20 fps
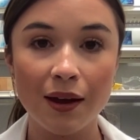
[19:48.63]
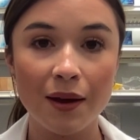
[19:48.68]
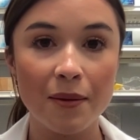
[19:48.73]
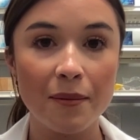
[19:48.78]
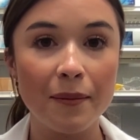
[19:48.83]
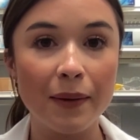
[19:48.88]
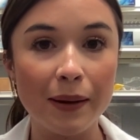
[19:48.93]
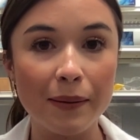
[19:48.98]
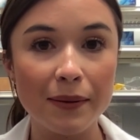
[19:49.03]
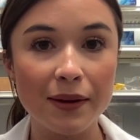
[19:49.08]

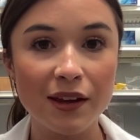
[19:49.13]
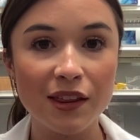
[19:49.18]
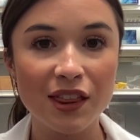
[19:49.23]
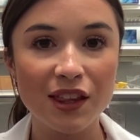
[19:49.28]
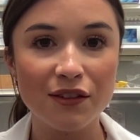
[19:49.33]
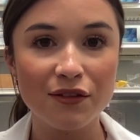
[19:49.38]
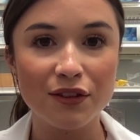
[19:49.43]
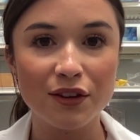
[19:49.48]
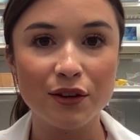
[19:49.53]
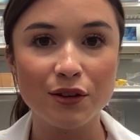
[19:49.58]
Maybe in the
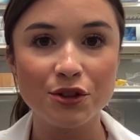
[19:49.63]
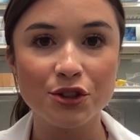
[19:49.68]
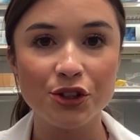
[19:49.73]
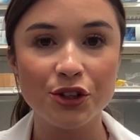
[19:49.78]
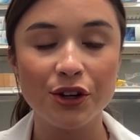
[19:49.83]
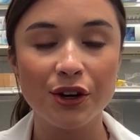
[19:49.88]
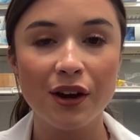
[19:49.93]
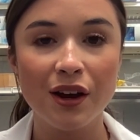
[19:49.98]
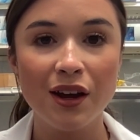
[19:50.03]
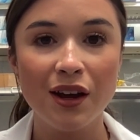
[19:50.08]

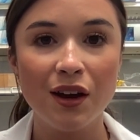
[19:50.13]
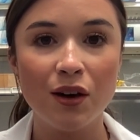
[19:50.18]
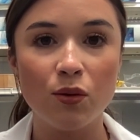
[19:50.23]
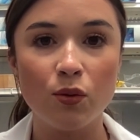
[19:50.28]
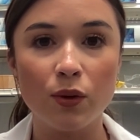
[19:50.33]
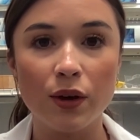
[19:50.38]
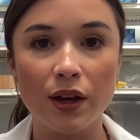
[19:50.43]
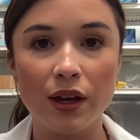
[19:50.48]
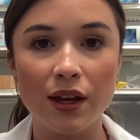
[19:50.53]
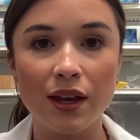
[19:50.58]
future
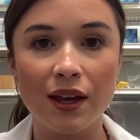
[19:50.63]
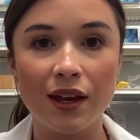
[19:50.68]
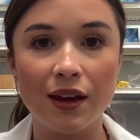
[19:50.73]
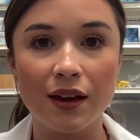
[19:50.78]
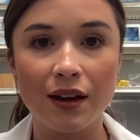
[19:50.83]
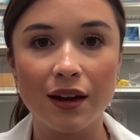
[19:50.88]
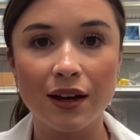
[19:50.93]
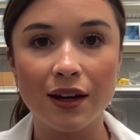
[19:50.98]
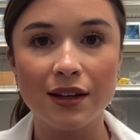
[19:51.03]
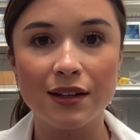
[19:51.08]
we
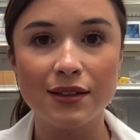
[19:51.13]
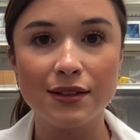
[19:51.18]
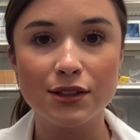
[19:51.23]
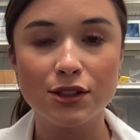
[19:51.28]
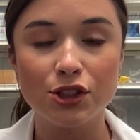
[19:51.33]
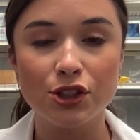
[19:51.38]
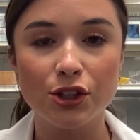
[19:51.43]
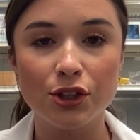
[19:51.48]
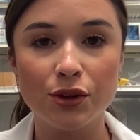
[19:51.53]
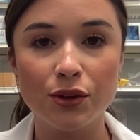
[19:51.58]
can
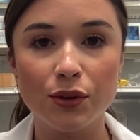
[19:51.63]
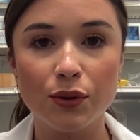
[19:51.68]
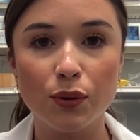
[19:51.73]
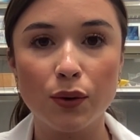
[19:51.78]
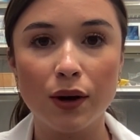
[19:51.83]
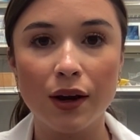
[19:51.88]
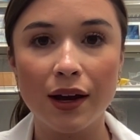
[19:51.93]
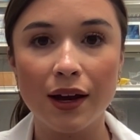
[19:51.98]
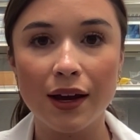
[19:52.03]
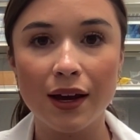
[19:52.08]
do
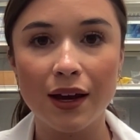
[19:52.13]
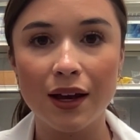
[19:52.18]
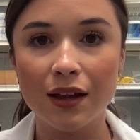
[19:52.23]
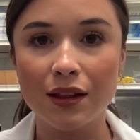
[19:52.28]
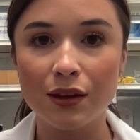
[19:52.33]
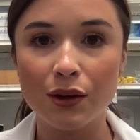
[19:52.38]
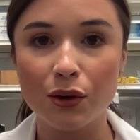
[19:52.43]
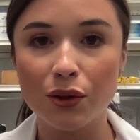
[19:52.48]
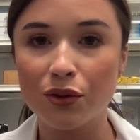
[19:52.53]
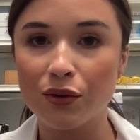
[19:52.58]
a
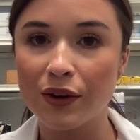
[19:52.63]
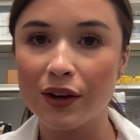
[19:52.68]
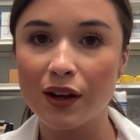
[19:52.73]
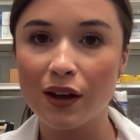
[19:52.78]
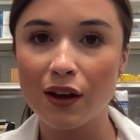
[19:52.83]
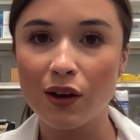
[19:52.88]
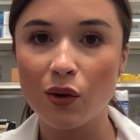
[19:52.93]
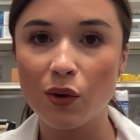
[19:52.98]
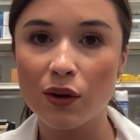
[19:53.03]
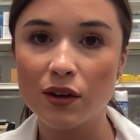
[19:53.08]
little 3-day
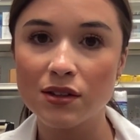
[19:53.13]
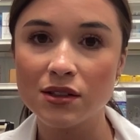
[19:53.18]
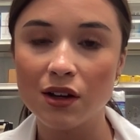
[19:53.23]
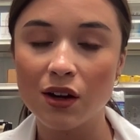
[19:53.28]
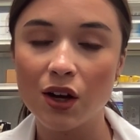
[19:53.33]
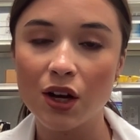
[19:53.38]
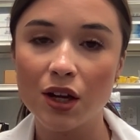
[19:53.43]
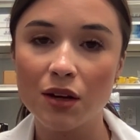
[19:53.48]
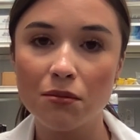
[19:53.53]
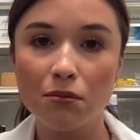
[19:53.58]
course
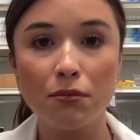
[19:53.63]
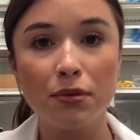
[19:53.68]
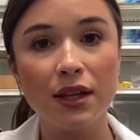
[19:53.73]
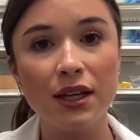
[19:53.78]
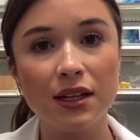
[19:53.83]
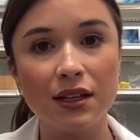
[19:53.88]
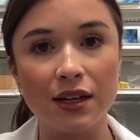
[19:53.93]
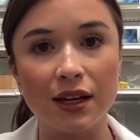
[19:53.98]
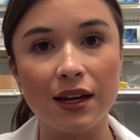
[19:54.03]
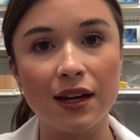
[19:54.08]
on
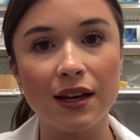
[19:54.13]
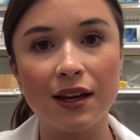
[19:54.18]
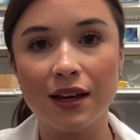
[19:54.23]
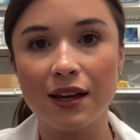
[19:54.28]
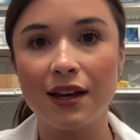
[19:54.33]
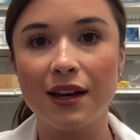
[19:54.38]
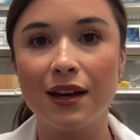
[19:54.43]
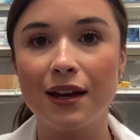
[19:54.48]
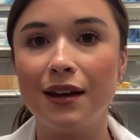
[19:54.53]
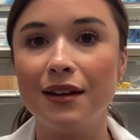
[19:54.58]
blending,
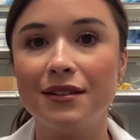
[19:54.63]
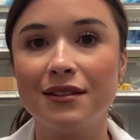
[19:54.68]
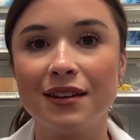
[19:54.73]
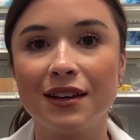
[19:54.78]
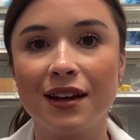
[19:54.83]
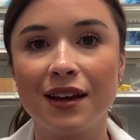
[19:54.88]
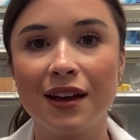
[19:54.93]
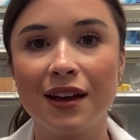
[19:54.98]
and